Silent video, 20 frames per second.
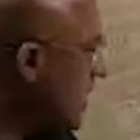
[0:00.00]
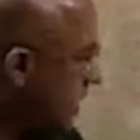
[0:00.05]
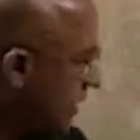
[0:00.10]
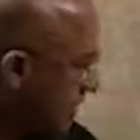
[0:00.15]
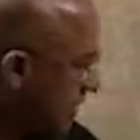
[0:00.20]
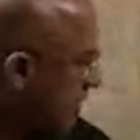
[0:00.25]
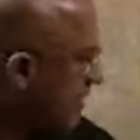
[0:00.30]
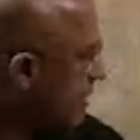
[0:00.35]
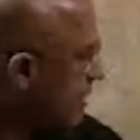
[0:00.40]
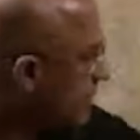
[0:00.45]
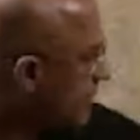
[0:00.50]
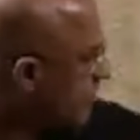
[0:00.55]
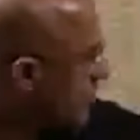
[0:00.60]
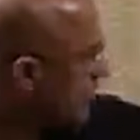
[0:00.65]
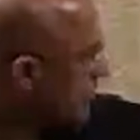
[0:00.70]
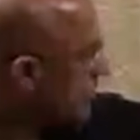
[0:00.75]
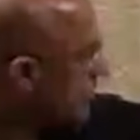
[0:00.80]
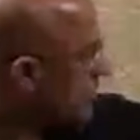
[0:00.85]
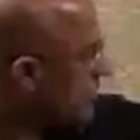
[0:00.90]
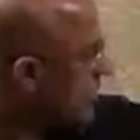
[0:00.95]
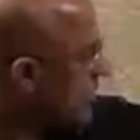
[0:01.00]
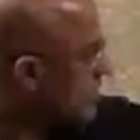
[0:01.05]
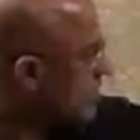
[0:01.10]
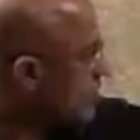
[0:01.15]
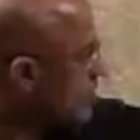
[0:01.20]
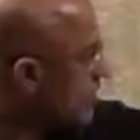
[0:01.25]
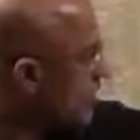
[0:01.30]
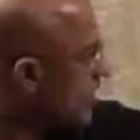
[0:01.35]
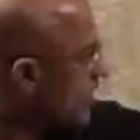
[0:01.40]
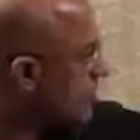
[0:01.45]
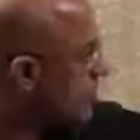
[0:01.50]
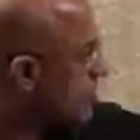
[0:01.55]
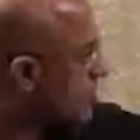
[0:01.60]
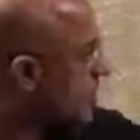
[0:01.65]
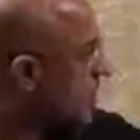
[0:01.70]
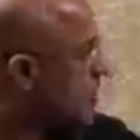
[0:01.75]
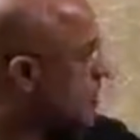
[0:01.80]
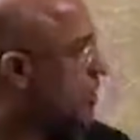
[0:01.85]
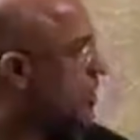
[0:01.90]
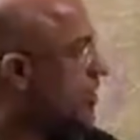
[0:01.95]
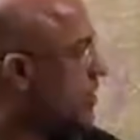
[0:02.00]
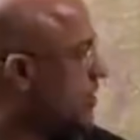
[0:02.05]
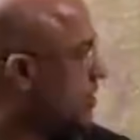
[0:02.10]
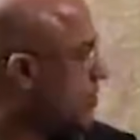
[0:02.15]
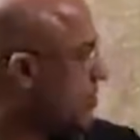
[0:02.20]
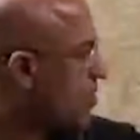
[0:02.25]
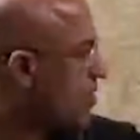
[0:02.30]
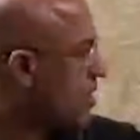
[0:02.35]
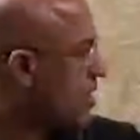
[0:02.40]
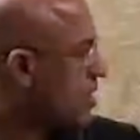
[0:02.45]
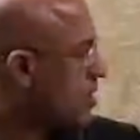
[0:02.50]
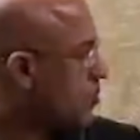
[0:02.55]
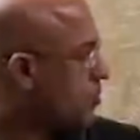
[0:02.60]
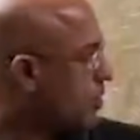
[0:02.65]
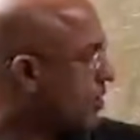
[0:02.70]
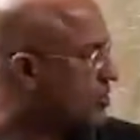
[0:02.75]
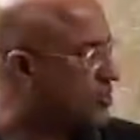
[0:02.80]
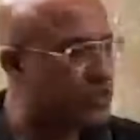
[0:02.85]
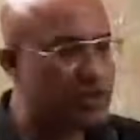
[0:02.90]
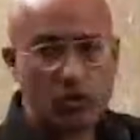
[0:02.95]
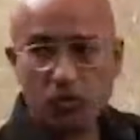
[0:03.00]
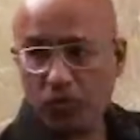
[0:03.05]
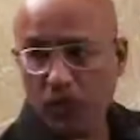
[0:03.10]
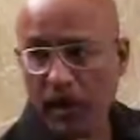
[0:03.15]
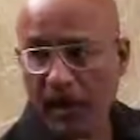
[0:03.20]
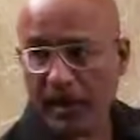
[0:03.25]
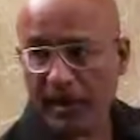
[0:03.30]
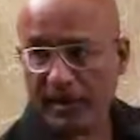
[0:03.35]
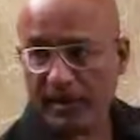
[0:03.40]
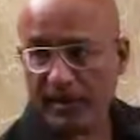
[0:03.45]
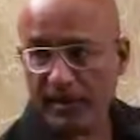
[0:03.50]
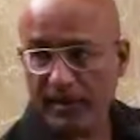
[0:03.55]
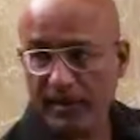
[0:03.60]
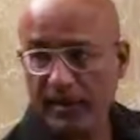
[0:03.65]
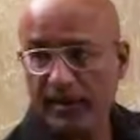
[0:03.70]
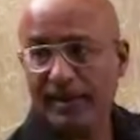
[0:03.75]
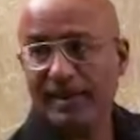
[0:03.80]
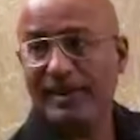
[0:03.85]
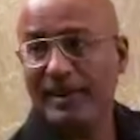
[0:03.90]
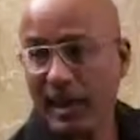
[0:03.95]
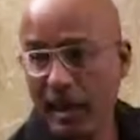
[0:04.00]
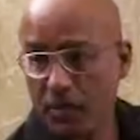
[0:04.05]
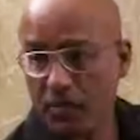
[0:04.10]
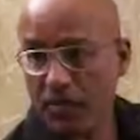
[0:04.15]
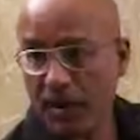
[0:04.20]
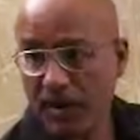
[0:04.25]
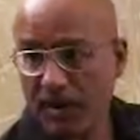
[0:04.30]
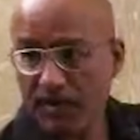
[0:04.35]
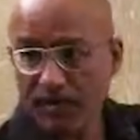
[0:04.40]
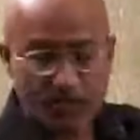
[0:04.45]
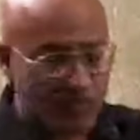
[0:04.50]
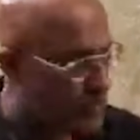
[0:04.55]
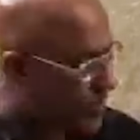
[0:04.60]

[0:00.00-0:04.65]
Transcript: are, this, these are single stranded positive polarity dimer.